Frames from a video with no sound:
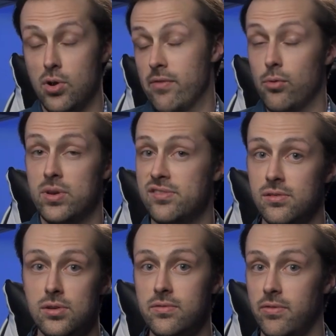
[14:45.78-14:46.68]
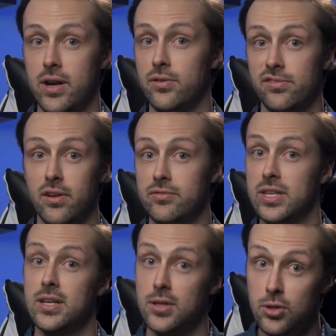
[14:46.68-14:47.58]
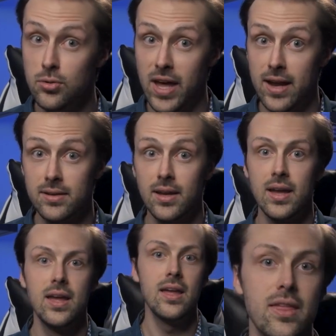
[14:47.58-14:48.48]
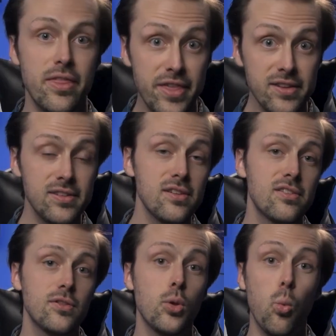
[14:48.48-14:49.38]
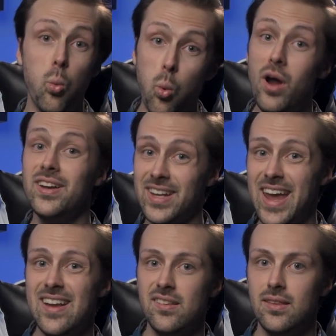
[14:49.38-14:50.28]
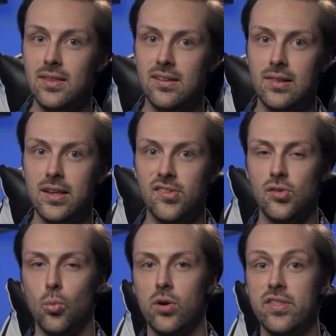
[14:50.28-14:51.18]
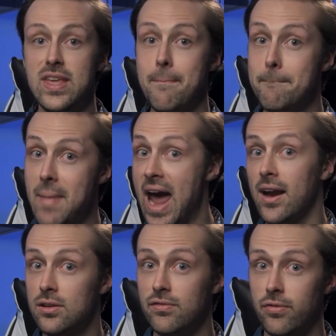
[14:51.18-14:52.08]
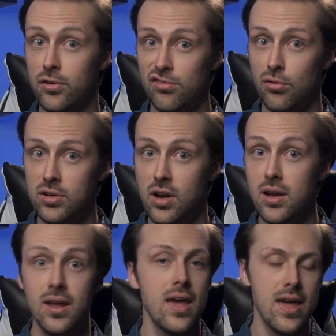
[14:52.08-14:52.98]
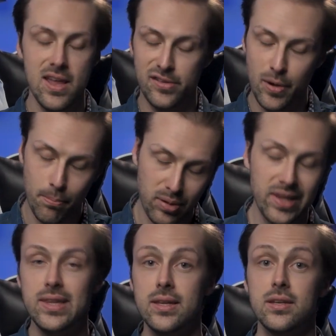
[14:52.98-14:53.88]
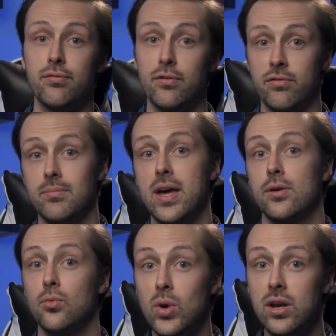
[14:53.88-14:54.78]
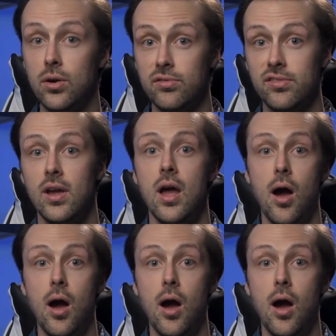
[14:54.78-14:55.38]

whatever reason, you find yourself needing to do that. This is the one case in this list where the Mac default shortcut is completely different from that on Windows.